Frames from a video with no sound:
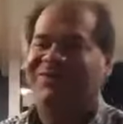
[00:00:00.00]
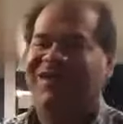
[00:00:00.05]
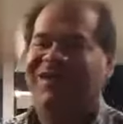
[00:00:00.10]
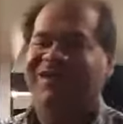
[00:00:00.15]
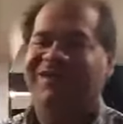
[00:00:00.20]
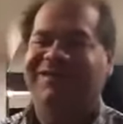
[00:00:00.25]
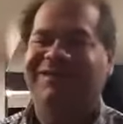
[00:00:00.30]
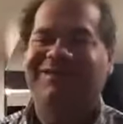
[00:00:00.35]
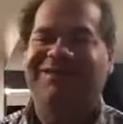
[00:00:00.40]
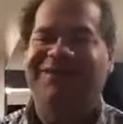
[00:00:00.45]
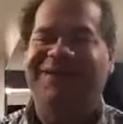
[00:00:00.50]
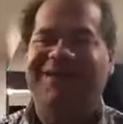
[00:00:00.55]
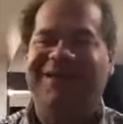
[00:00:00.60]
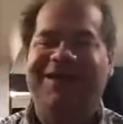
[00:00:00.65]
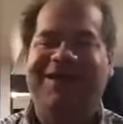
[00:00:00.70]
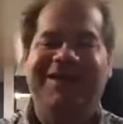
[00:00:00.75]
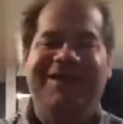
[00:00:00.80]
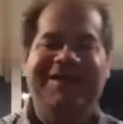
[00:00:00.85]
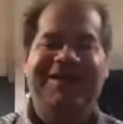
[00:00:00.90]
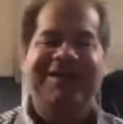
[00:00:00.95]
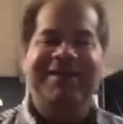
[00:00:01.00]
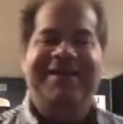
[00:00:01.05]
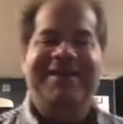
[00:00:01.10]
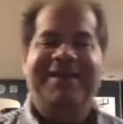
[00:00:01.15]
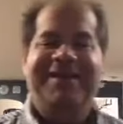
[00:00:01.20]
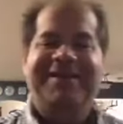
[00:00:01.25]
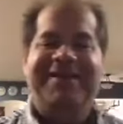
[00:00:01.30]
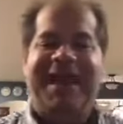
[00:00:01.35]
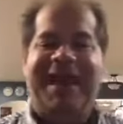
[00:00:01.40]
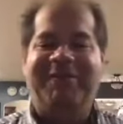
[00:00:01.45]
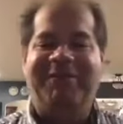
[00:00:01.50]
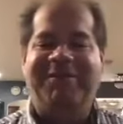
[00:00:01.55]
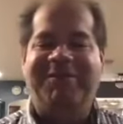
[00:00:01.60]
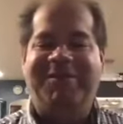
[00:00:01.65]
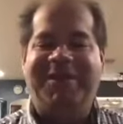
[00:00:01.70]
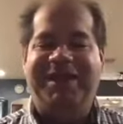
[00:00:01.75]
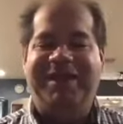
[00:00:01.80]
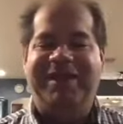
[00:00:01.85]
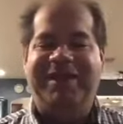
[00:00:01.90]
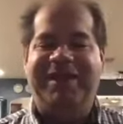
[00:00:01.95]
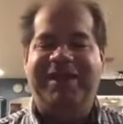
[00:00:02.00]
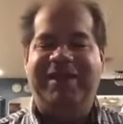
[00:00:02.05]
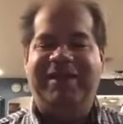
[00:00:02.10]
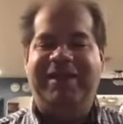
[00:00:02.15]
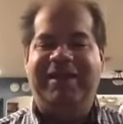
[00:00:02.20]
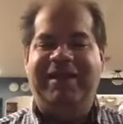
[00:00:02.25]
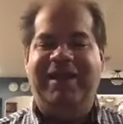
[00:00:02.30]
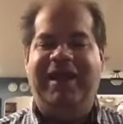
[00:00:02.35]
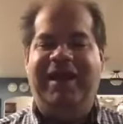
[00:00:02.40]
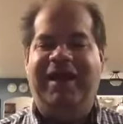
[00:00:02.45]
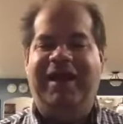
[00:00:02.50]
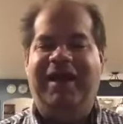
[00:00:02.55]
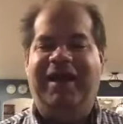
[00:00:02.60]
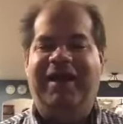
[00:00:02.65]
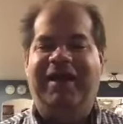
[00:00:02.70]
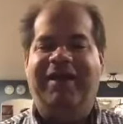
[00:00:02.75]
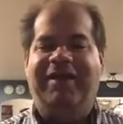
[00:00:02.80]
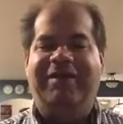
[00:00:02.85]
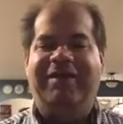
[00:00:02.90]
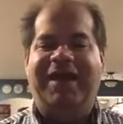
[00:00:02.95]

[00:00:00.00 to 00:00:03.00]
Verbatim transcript: And uh, that would be the uh,